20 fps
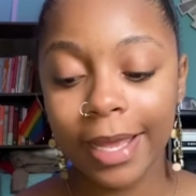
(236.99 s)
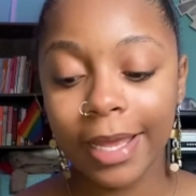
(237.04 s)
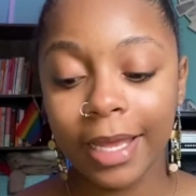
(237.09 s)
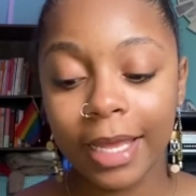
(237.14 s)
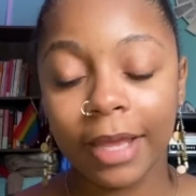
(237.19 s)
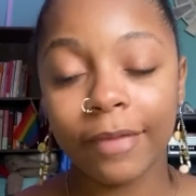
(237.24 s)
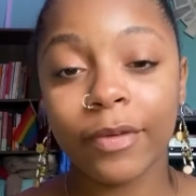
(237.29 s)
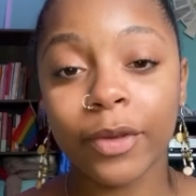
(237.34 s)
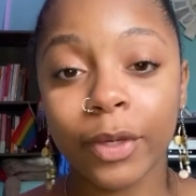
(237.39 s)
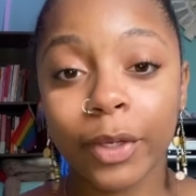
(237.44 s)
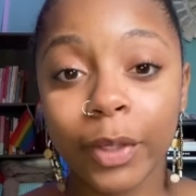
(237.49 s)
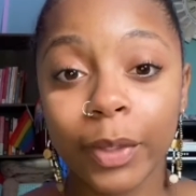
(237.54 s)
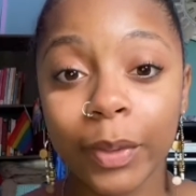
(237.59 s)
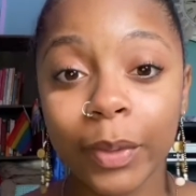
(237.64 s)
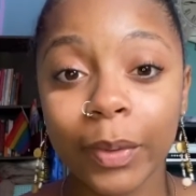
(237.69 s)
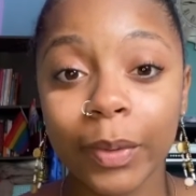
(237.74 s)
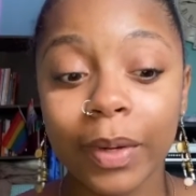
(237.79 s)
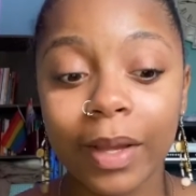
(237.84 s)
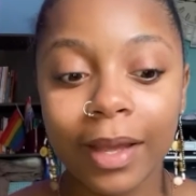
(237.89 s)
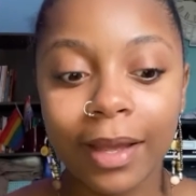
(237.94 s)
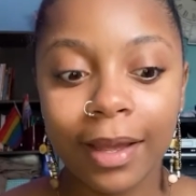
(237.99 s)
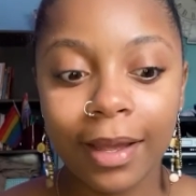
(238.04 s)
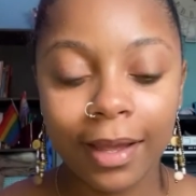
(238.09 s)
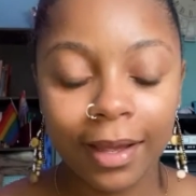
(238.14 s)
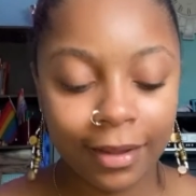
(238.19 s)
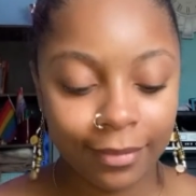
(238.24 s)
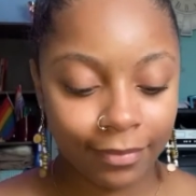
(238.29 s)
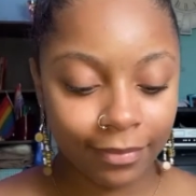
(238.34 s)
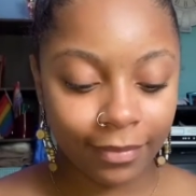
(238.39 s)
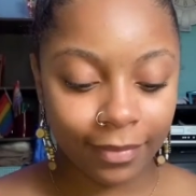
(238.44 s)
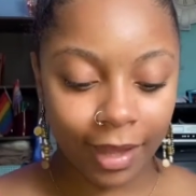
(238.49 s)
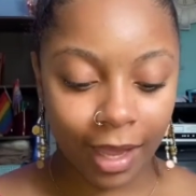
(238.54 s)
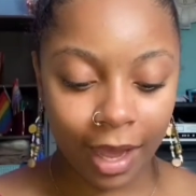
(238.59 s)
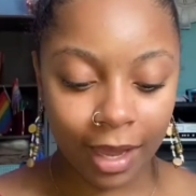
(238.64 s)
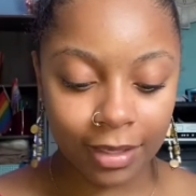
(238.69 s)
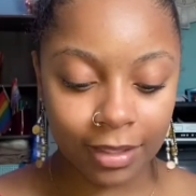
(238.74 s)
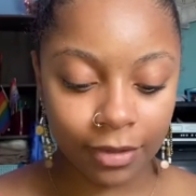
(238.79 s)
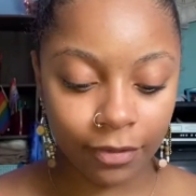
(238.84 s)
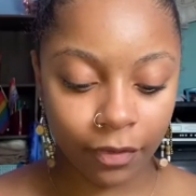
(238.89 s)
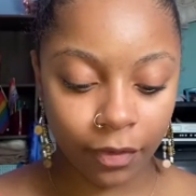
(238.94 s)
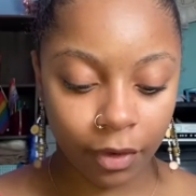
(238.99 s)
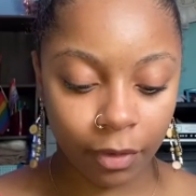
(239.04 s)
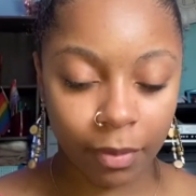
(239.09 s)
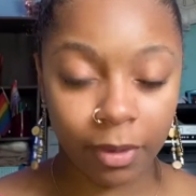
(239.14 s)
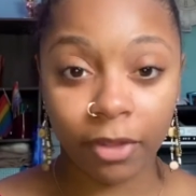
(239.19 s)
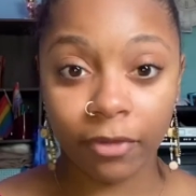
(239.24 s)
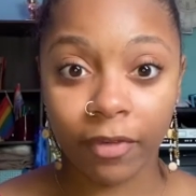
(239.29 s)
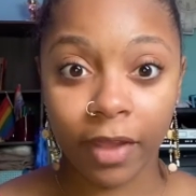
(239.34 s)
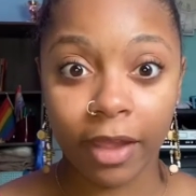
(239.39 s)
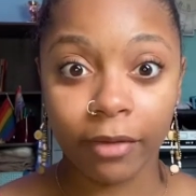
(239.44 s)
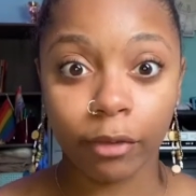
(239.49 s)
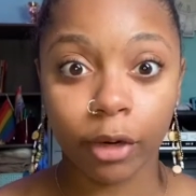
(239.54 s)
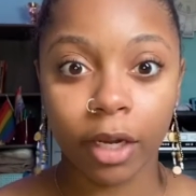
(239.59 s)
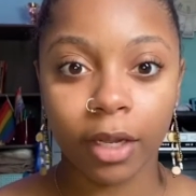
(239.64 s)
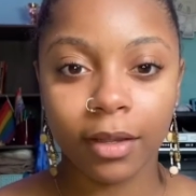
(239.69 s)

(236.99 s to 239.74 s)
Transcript: If you do, how does it feel to be the favorite?